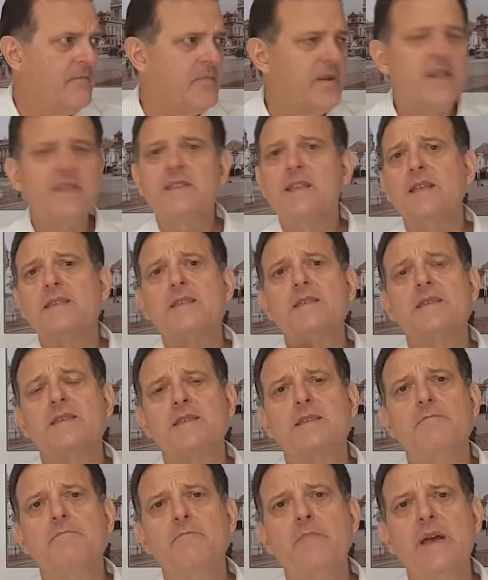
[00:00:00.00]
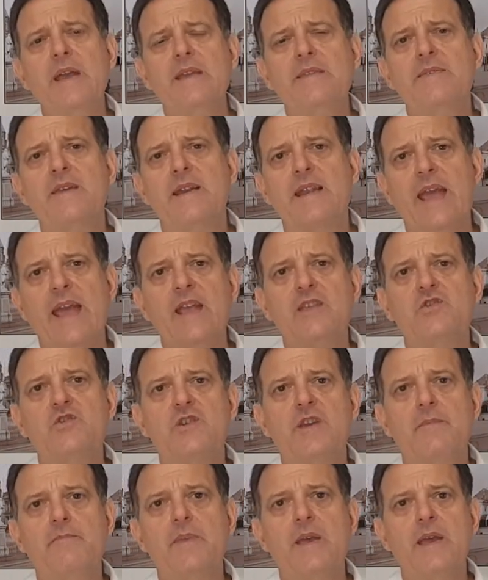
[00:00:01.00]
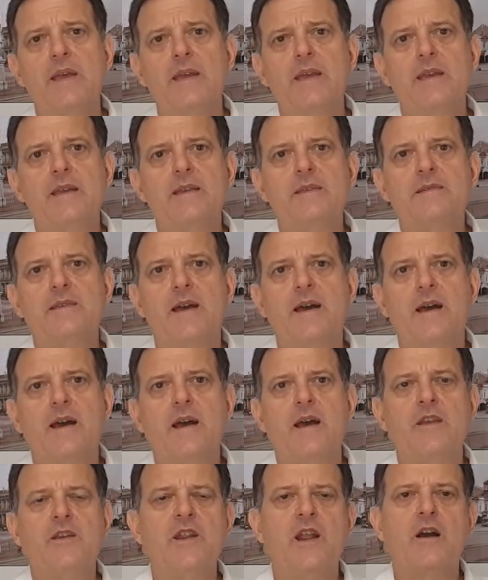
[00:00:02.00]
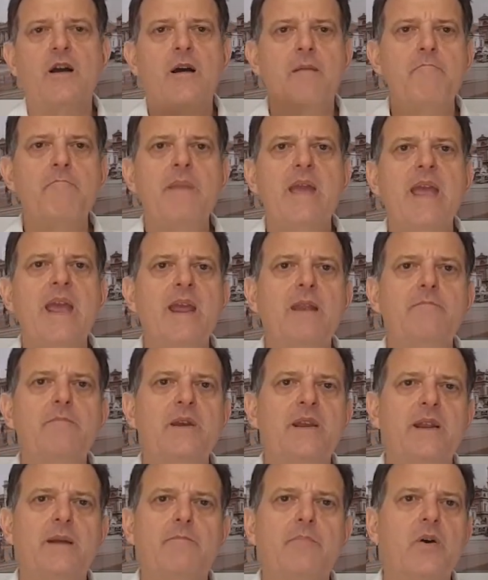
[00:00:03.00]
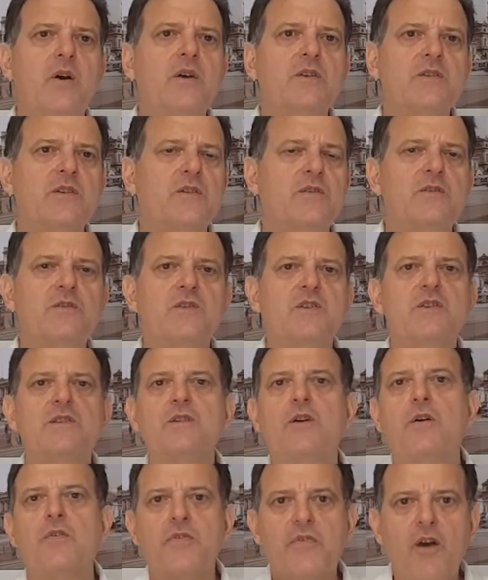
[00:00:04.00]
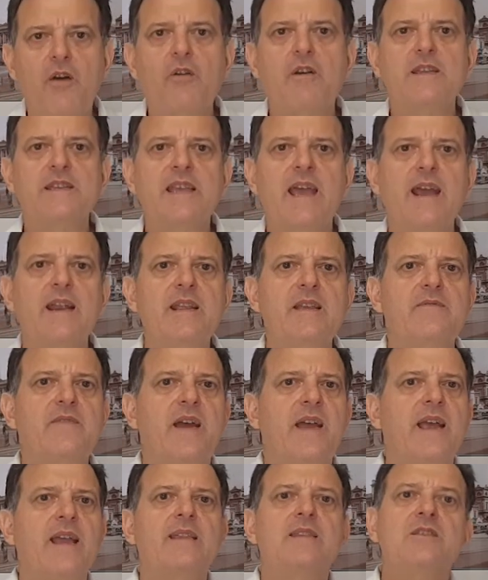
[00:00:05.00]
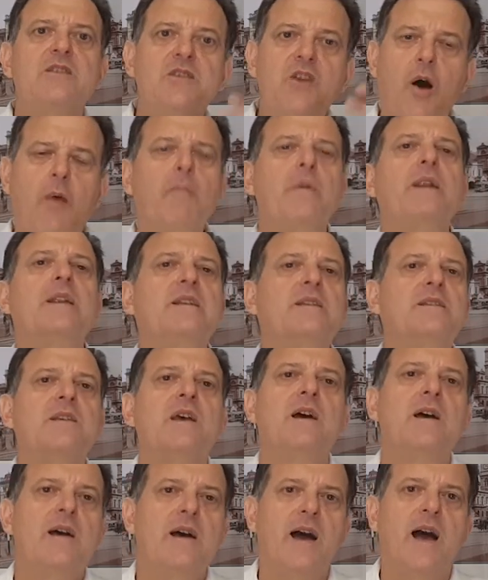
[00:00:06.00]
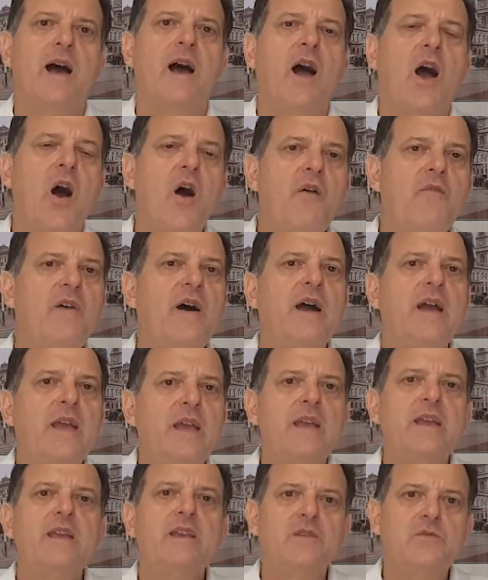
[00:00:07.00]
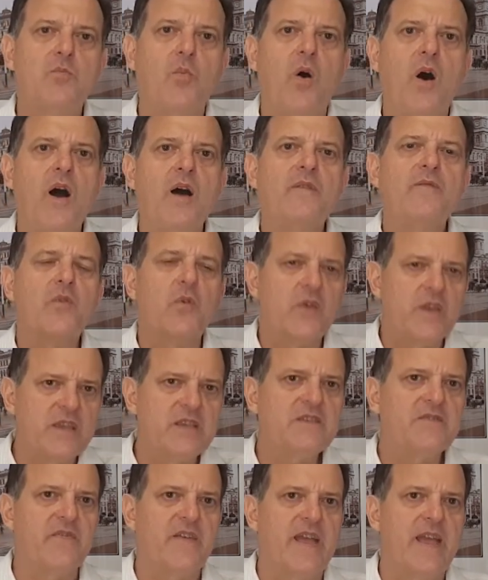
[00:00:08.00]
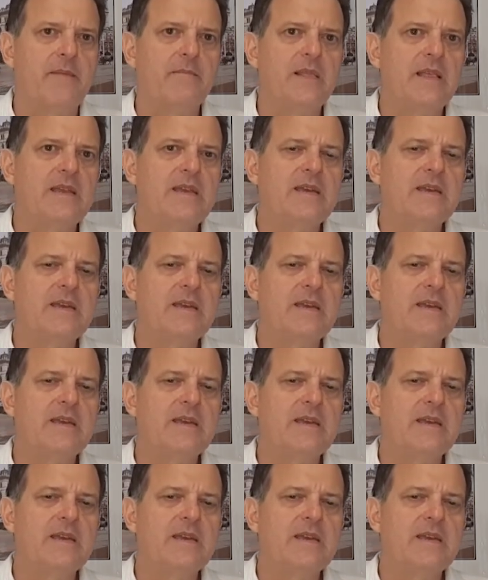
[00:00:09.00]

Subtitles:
But it doesn't mean that headship is a man being a person who's just authoritative and dominant over his wife or his family.